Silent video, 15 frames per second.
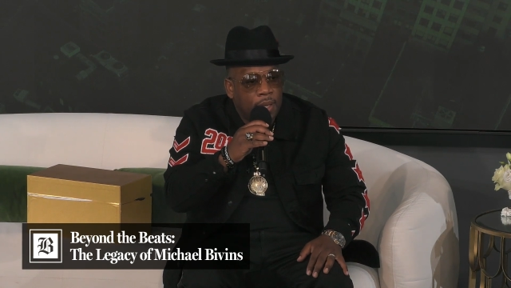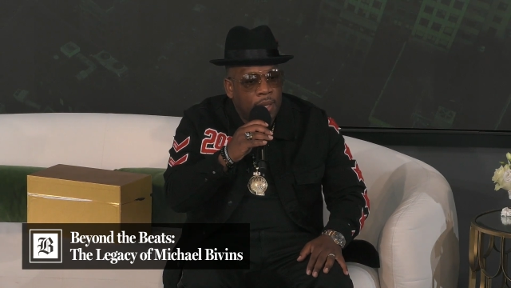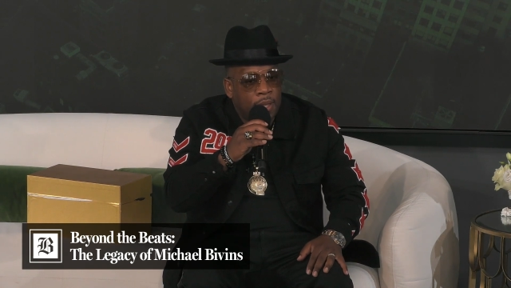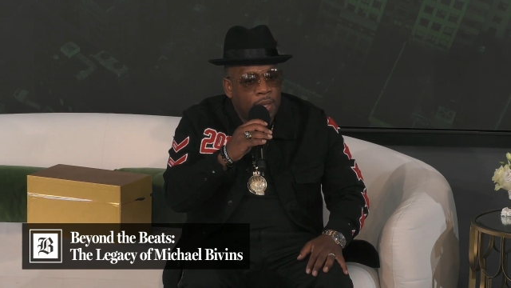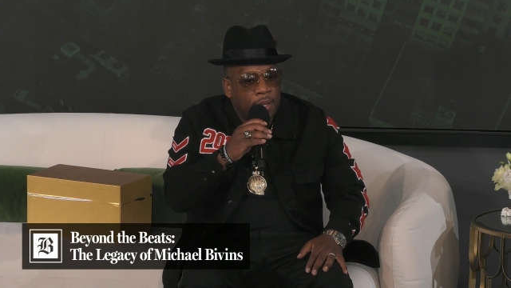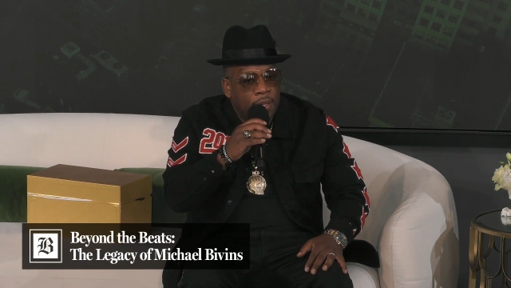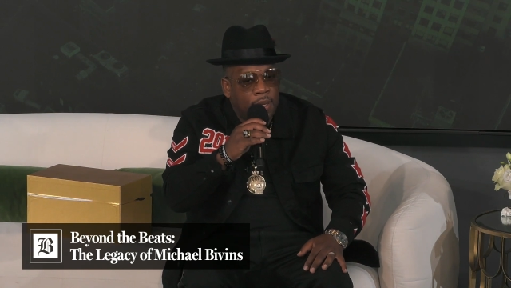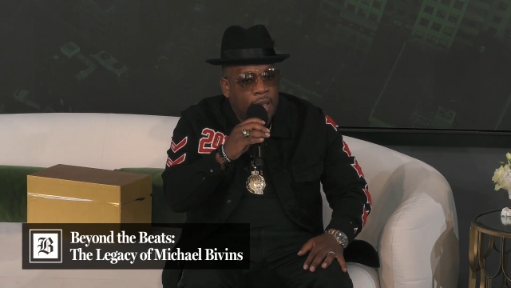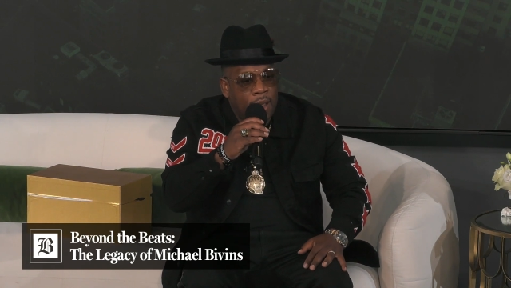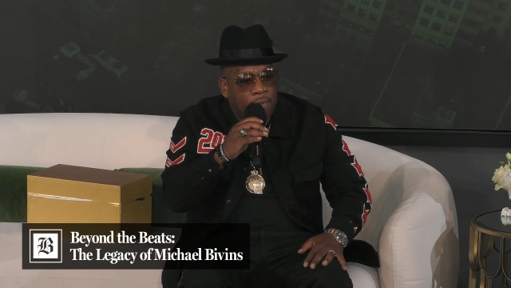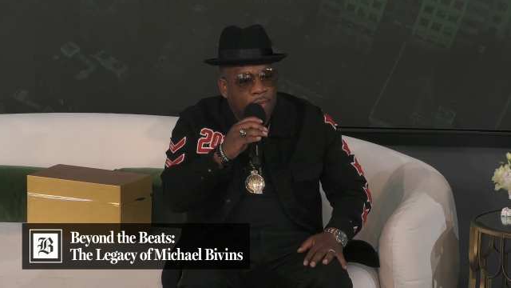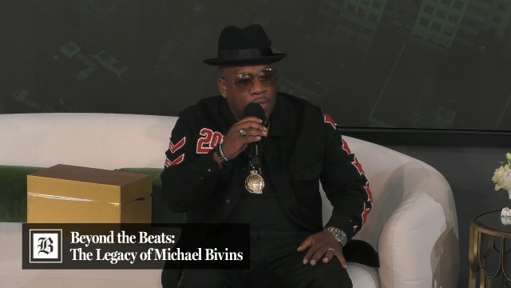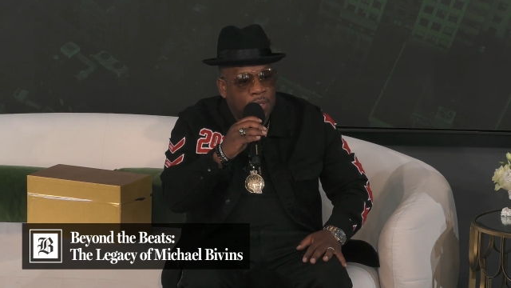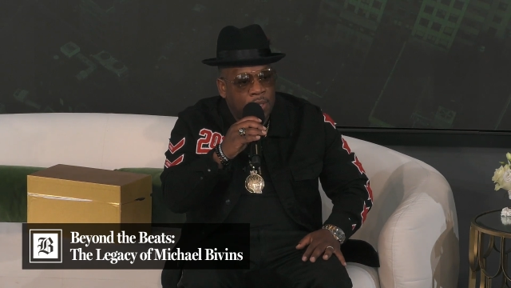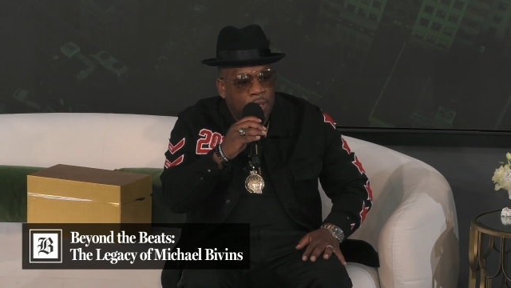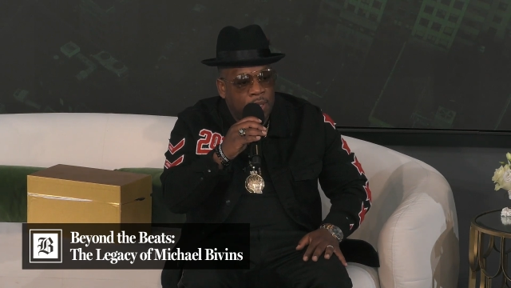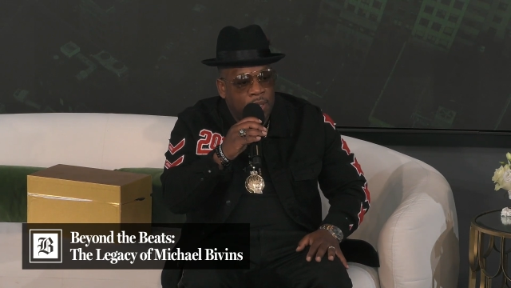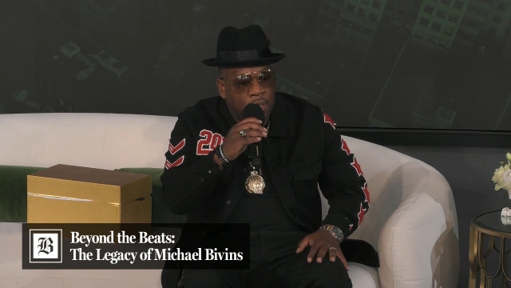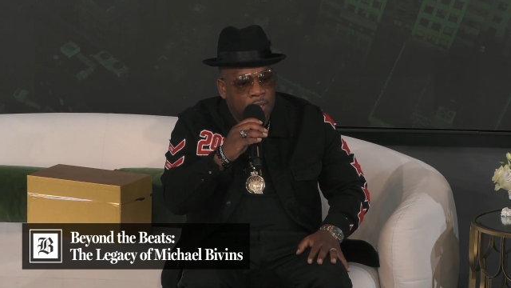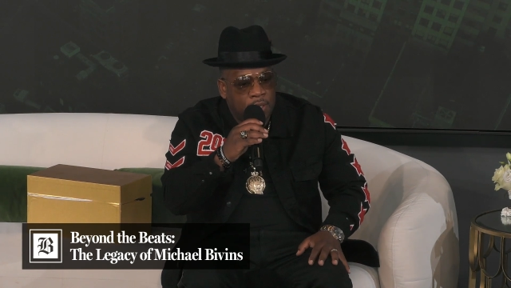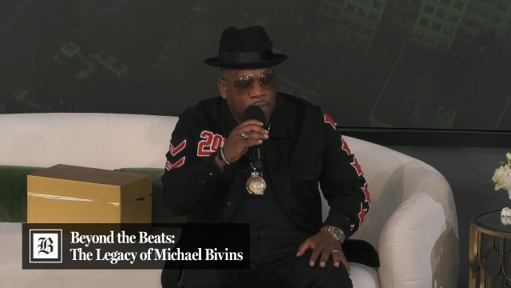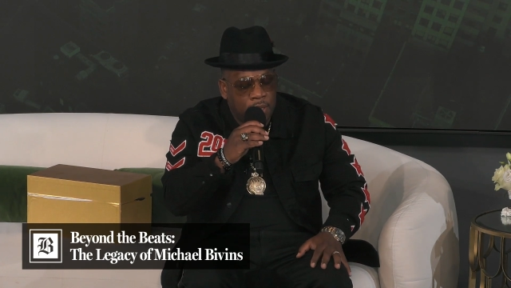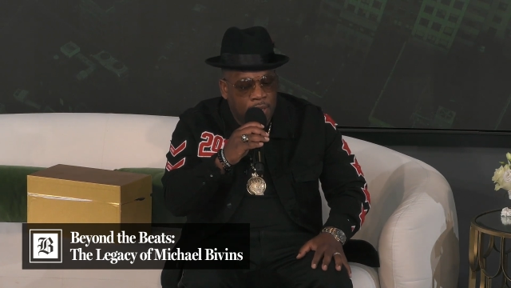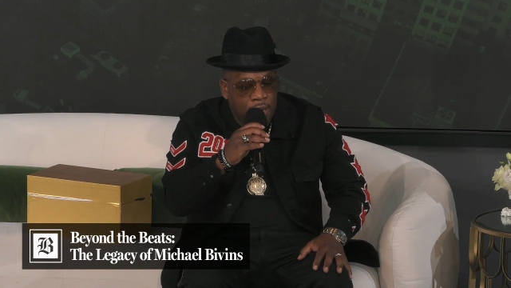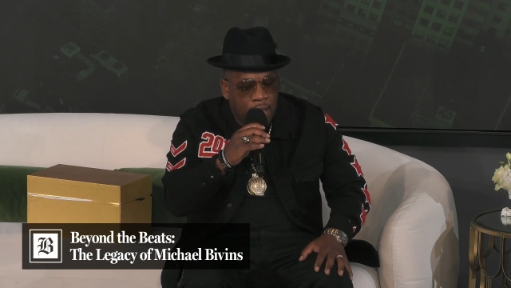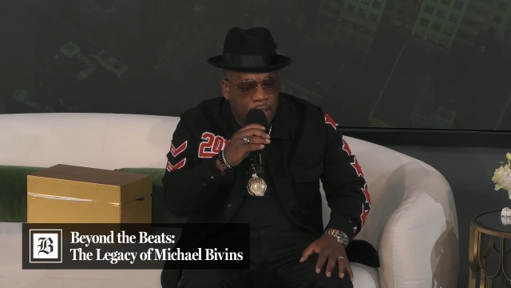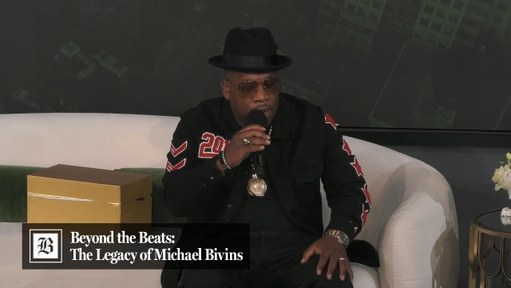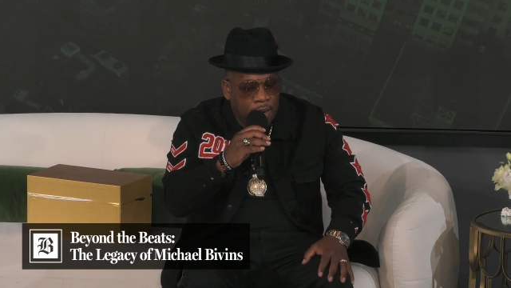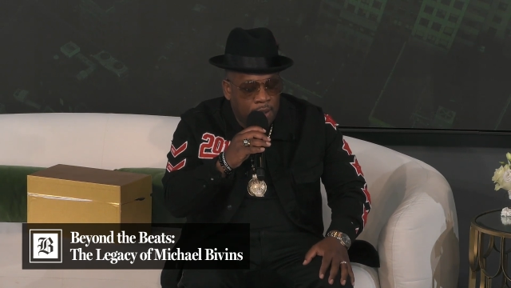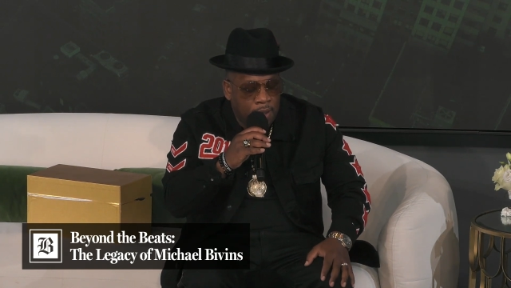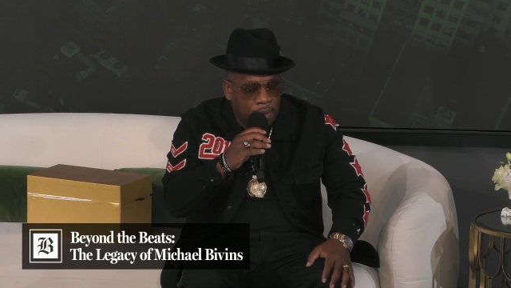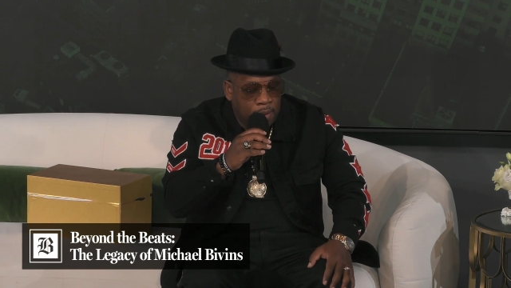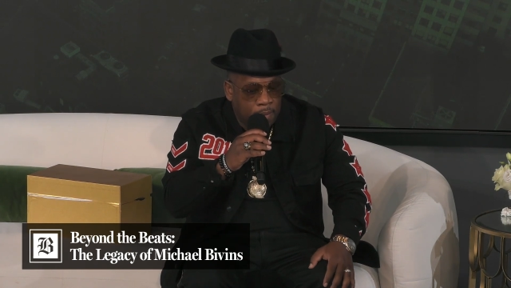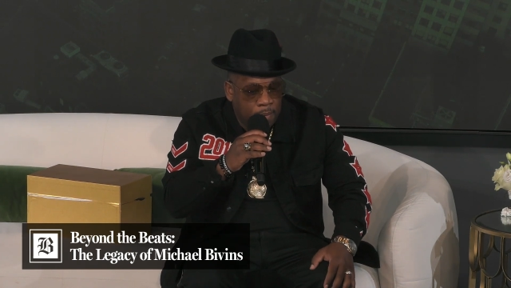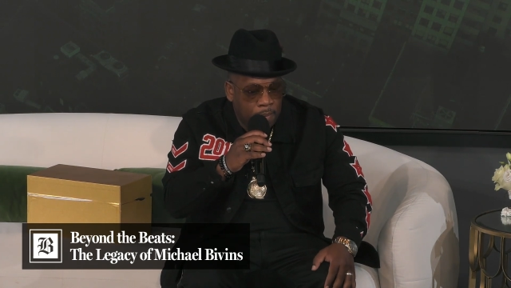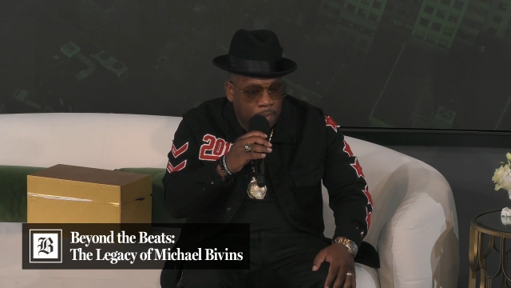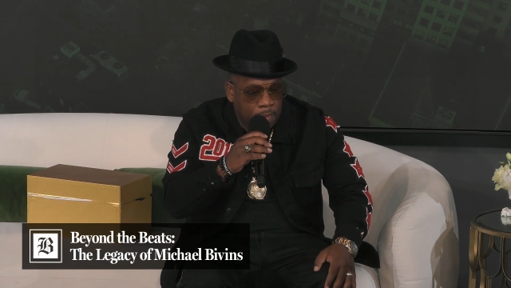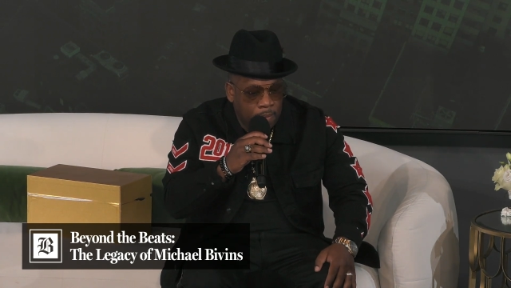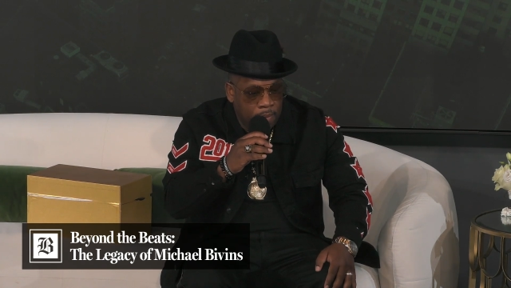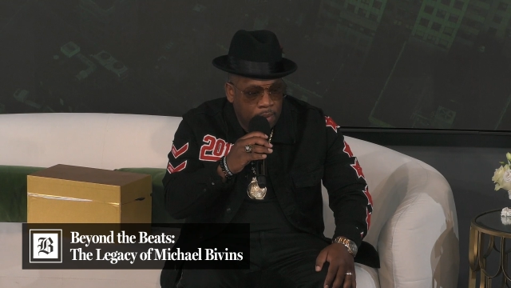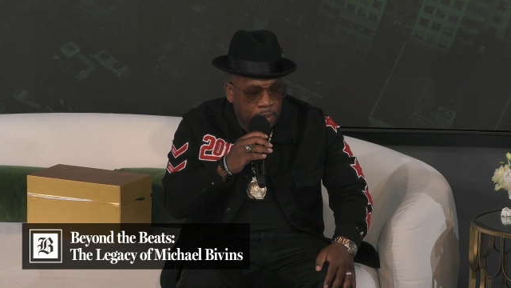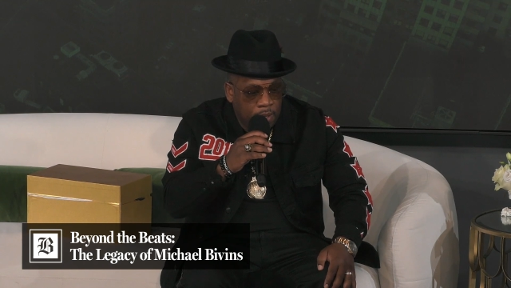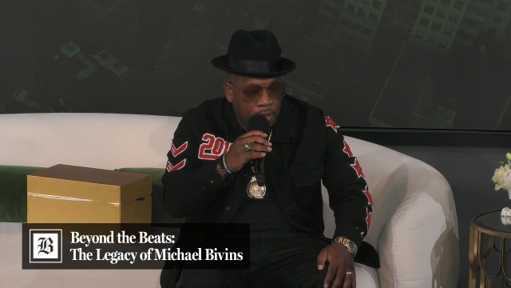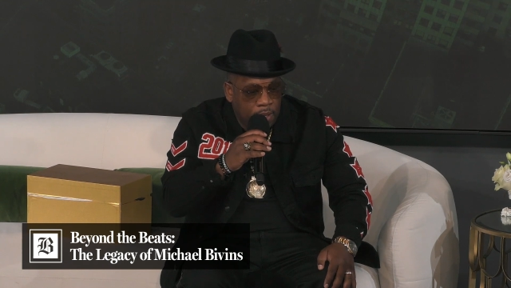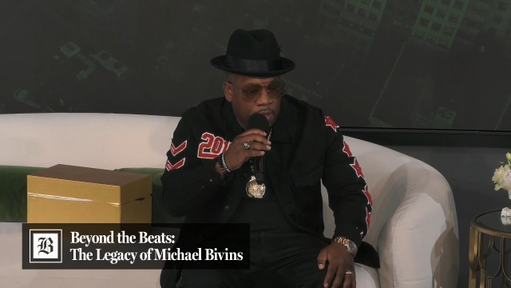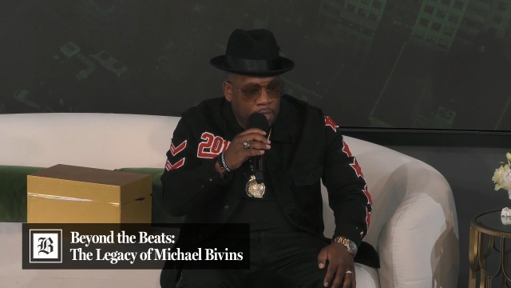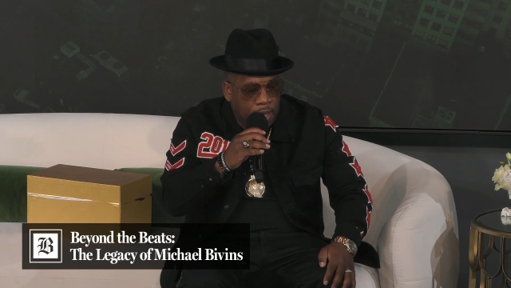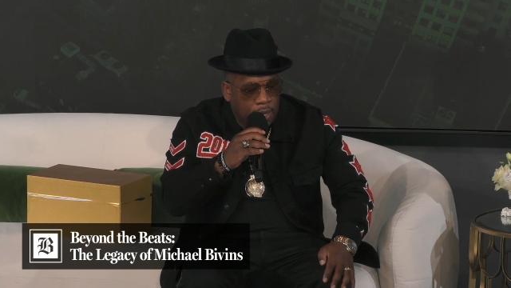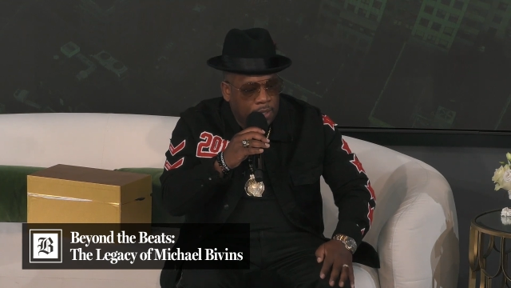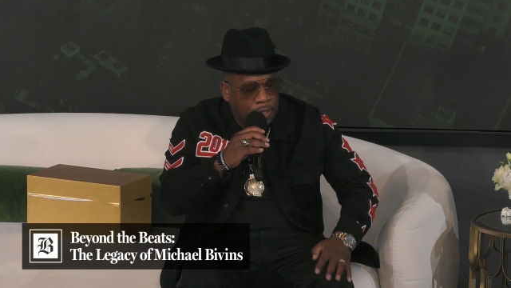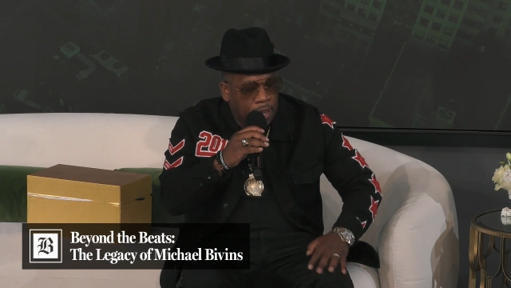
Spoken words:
And that resilience and that